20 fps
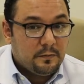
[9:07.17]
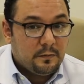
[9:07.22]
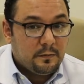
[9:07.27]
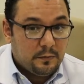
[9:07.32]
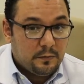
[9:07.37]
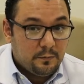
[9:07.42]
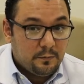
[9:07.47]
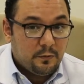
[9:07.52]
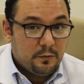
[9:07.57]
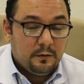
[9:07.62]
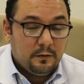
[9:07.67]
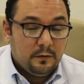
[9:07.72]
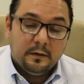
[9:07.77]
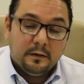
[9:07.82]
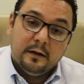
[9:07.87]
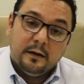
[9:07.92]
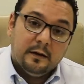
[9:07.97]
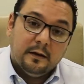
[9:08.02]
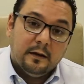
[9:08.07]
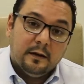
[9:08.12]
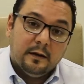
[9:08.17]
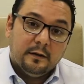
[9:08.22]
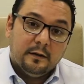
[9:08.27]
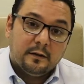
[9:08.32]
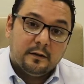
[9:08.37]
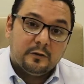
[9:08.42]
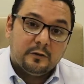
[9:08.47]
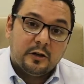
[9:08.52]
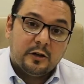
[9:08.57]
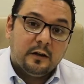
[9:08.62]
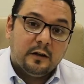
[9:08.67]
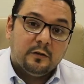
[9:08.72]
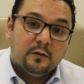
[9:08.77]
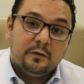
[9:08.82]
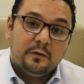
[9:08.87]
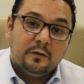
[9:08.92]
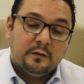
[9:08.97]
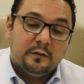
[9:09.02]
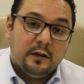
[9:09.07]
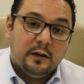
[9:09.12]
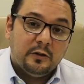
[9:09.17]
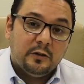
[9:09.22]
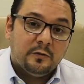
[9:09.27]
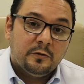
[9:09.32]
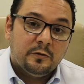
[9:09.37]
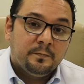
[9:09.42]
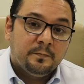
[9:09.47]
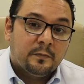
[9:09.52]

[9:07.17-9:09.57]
people in such kind of a stage.